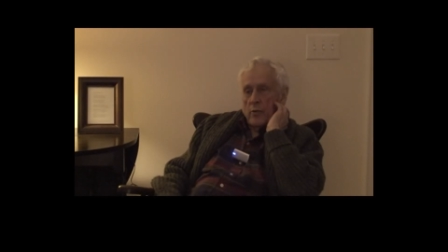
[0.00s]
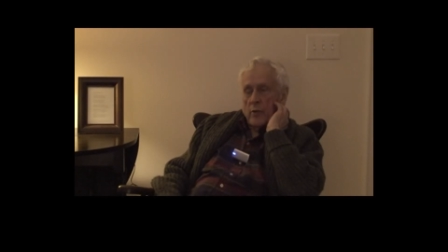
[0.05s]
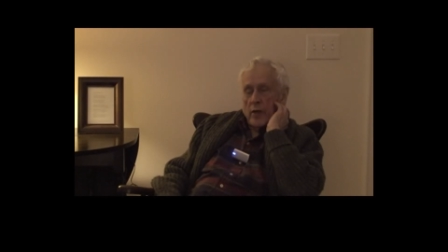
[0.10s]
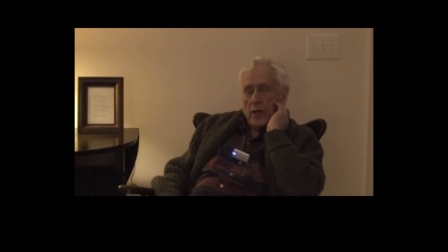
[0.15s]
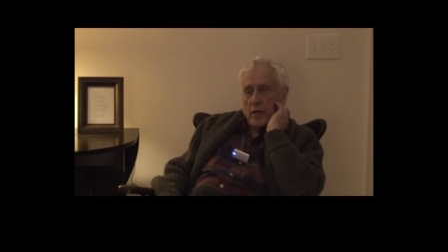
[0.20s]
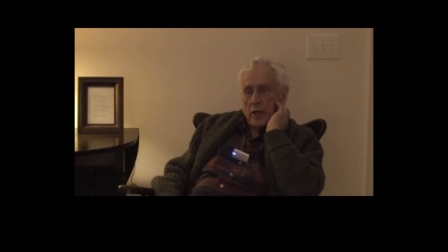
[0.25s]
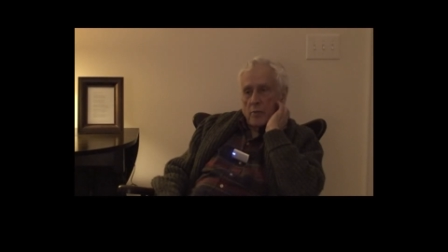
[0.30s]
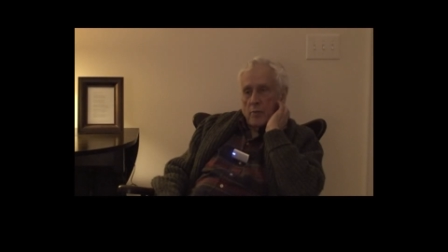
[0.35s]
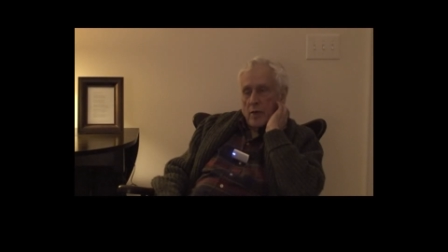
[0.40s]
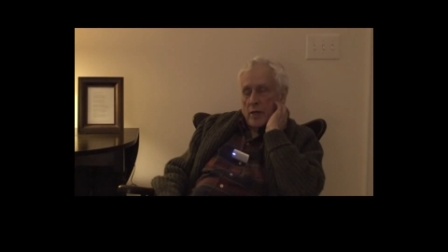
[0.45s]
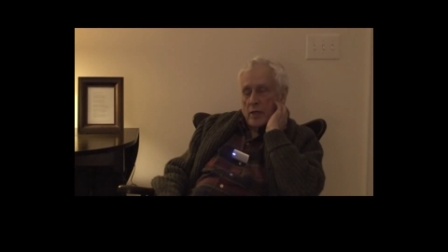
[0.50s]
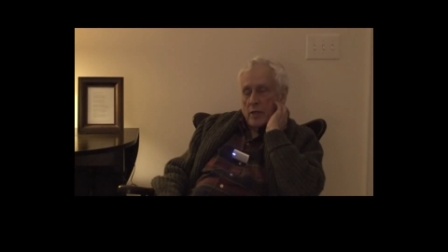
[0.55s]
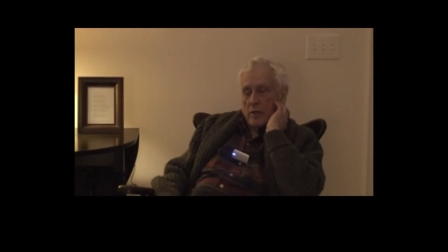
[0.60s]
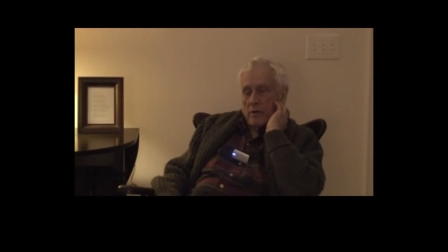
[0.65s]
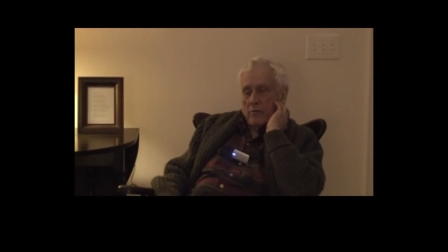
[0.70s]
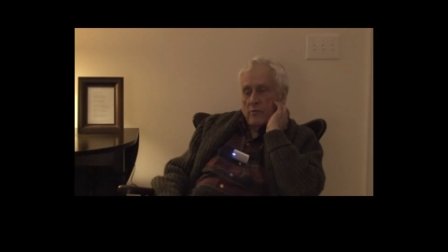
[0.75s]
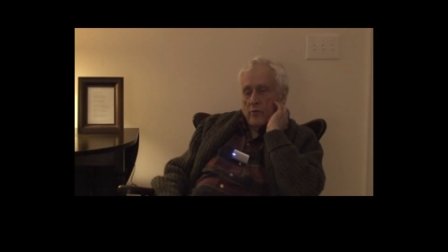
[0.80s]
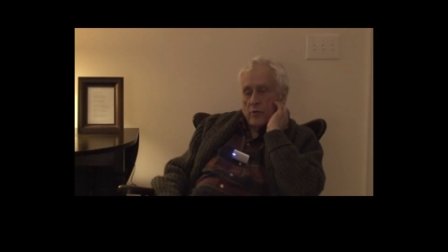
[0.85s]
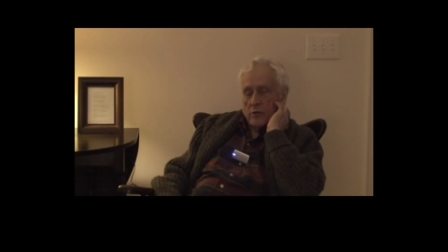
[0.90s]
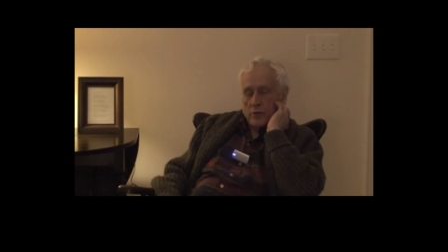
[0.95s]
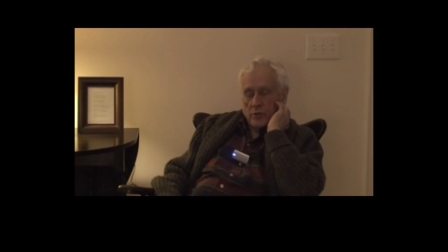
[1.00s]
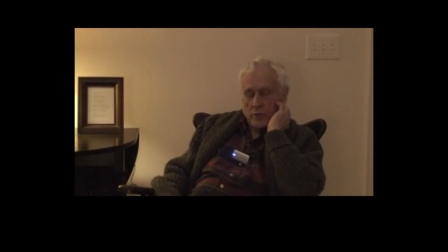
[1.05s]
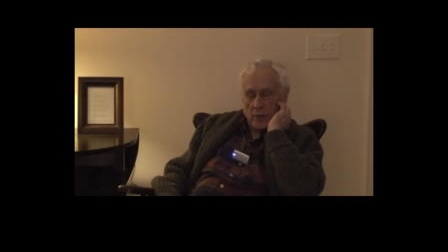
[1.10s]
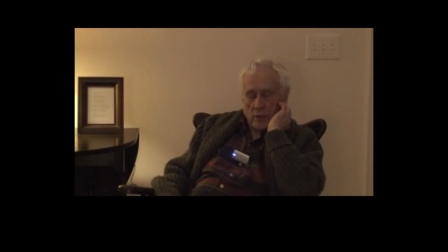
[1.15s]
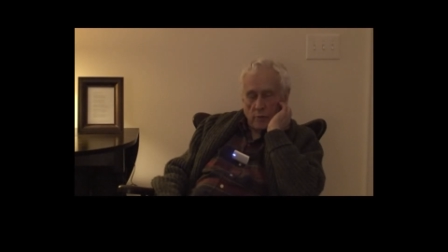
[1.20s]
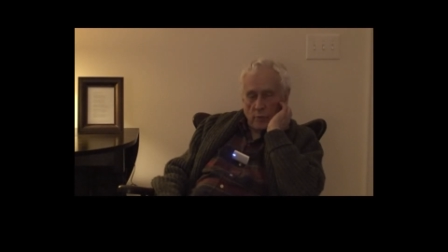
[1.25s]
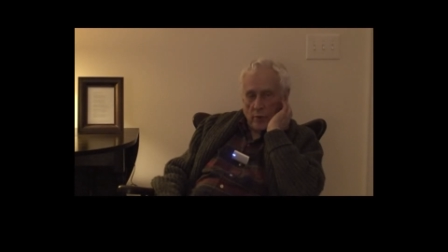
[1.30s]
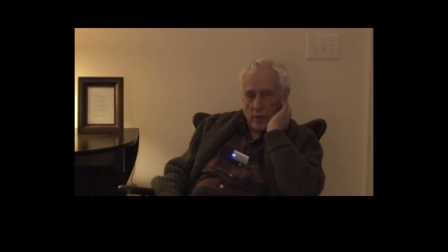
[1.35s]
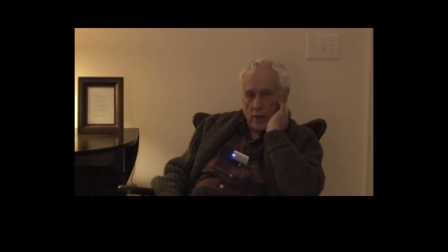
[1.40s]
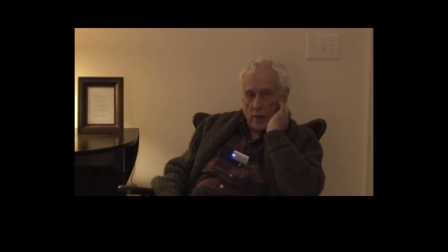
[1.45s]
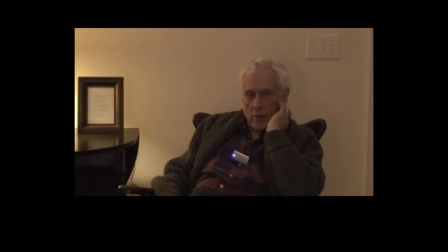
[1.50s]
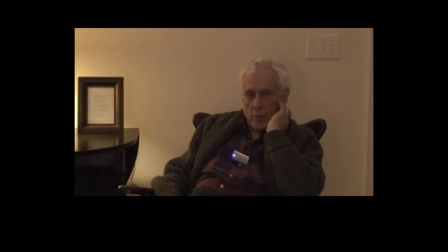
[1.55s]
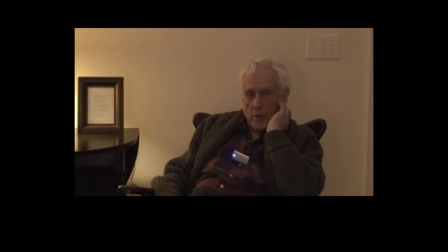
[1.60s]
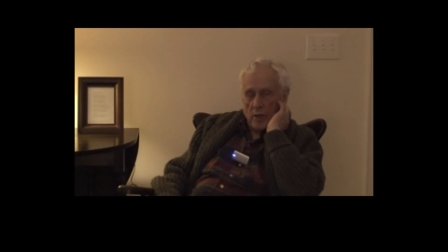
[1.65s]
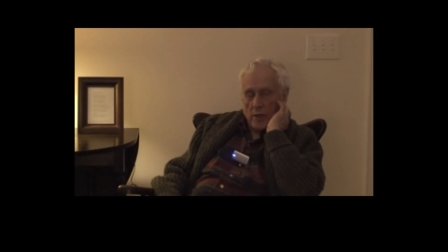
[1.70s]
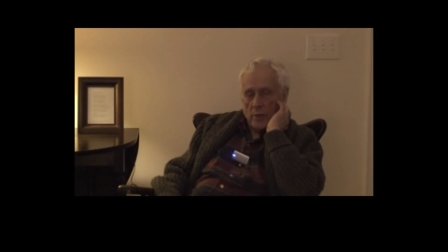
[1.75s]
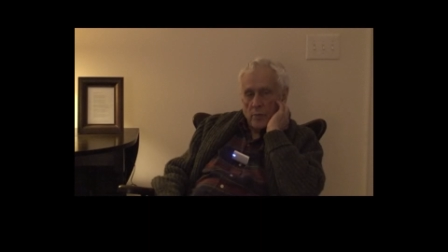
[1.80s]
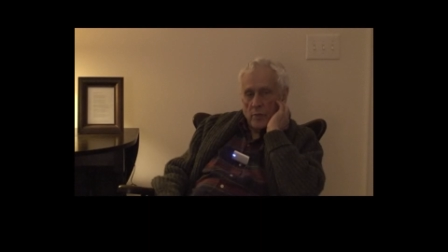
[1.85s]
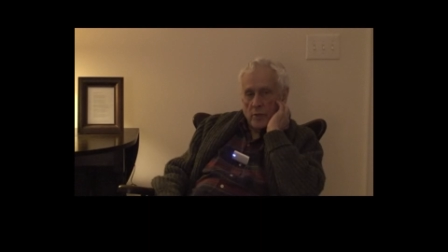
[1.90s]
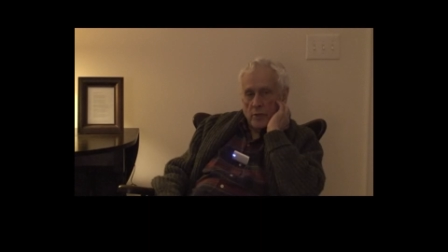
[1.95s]
waylaid by the divorce, and then waylaid
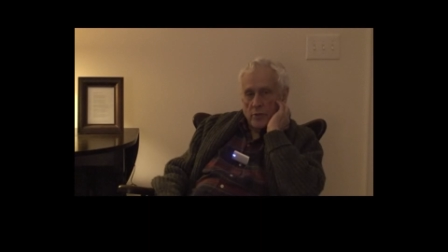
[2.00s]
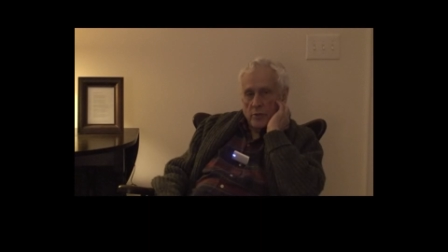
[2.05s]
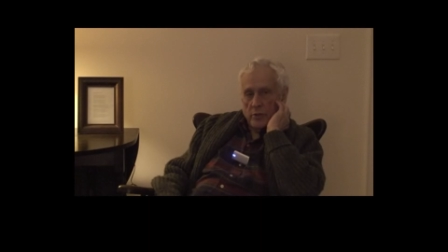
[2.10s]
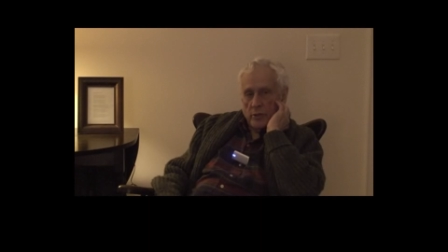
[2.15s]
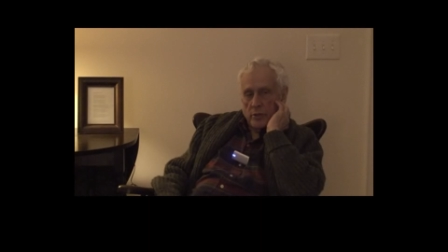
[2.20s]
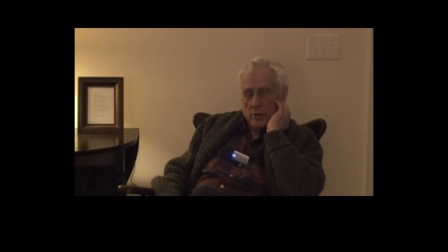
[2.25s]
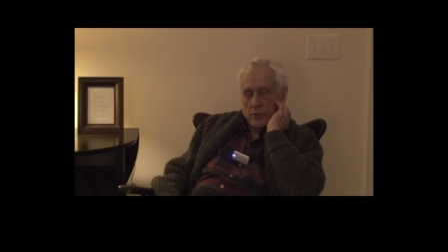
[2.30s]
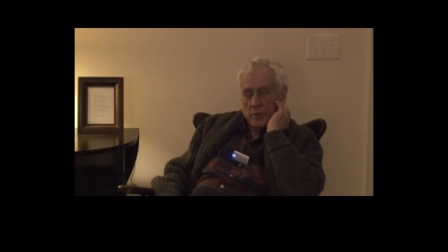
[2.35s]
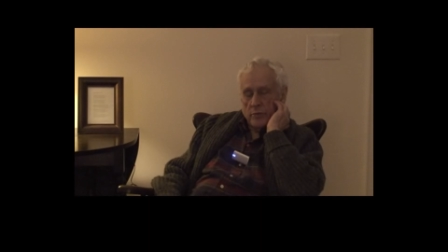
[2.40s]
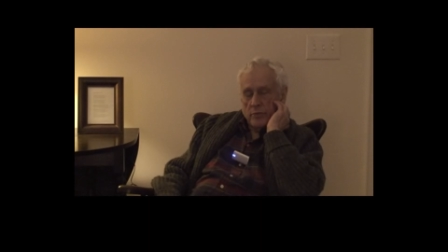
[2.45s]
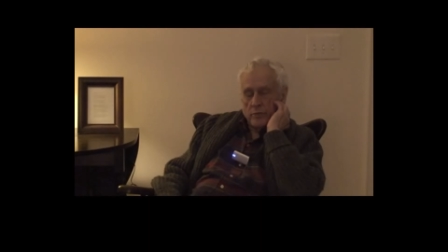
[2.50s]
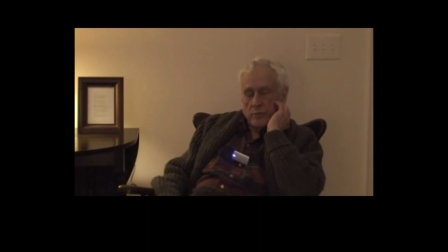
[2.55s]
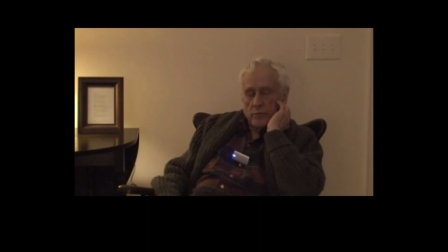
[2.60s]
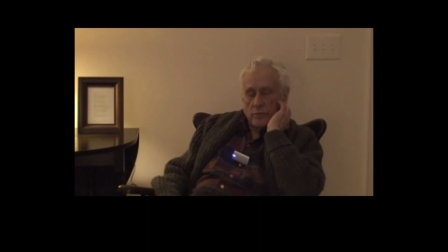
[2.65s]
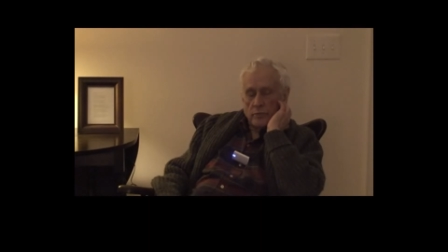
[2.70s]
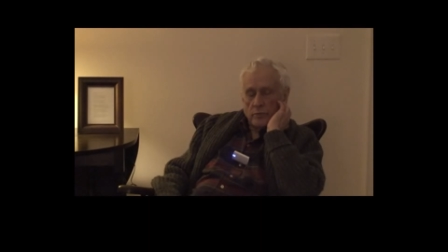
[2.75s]
by administration.